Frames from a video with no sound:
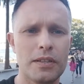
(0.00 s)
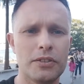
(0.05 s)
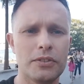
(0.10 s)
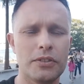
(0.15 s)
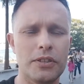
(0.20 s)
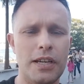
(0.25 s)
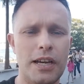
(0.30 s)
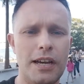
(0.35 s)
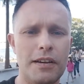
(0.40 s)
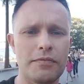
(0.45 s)
Do
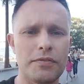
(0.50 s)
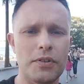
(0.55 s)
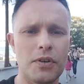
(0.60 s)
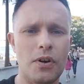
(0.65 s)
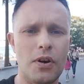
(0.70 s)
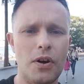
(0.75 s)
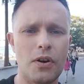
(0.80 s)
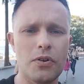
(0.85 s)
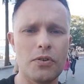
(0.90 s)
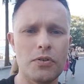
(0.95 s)
you have
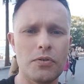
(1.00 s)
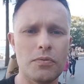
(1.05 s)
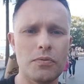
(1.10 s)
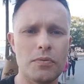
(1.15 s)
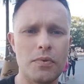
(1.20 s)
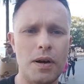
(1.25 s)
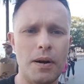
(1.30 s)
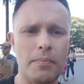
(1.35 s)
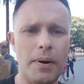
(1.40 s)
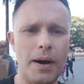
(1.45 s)
your own
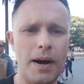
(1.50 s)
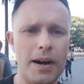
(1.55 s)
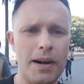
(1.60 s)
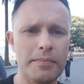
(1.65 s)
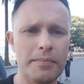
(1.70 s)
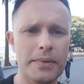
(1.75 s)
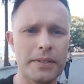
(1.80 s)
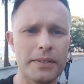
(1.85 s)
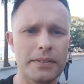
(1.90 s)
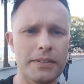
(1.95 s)

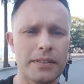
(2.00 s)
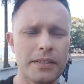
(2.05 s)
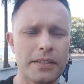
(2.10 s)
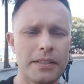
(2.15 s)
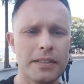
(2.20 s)
apartment?